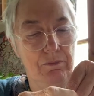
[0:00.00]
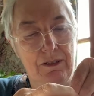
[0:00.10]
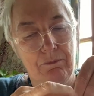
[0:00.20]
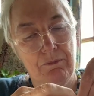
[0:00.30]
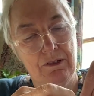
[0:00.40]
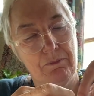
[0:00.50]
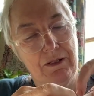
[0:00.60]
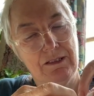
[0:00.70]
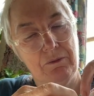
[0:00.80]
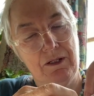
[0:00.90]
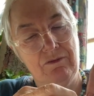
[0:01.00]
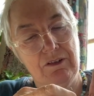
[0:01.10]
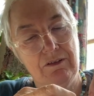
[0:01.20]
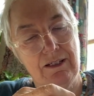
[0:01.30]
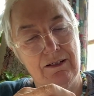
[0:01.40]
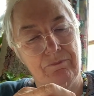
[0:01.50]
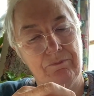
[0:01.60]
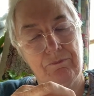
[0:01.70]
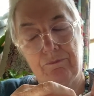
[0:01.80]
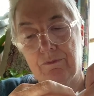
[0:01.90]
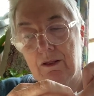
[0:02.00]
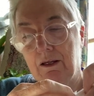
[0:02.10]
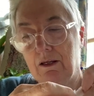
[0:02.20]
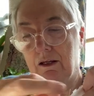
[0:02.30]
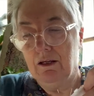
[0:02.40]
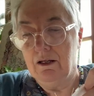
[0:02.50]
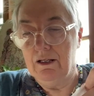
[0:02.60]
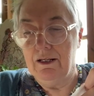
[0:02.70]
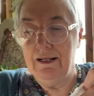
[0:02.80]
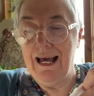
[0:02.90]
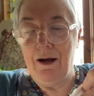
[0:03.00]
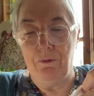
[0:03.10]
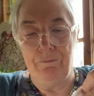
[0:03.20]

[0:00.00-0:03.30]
been a much better way of doing it. Now,